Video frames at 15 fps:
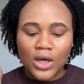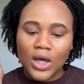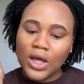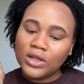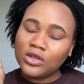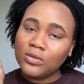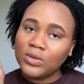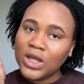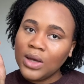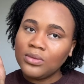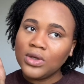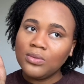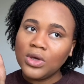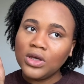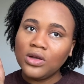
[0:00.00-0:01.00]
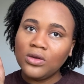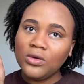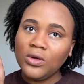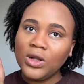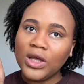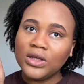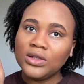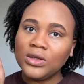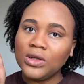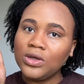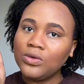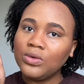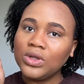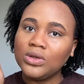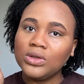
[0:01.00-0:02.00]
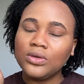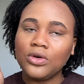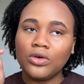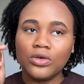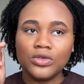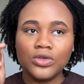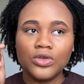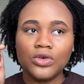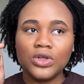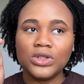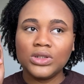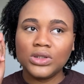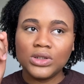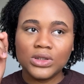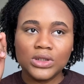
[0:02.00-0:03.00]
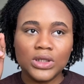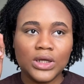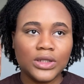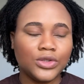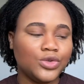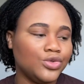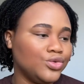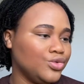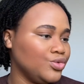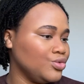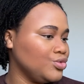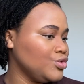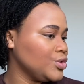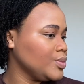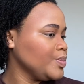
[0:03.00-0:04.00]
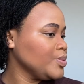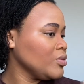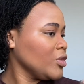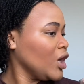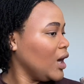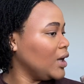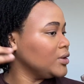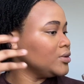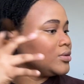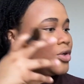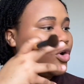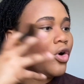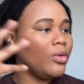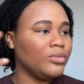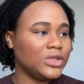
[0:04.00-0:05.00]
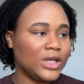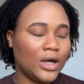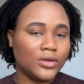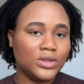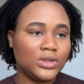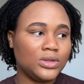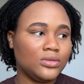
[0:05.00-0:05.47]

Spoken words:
and sometimes they make it look like the liquid contour is easier to use and comes out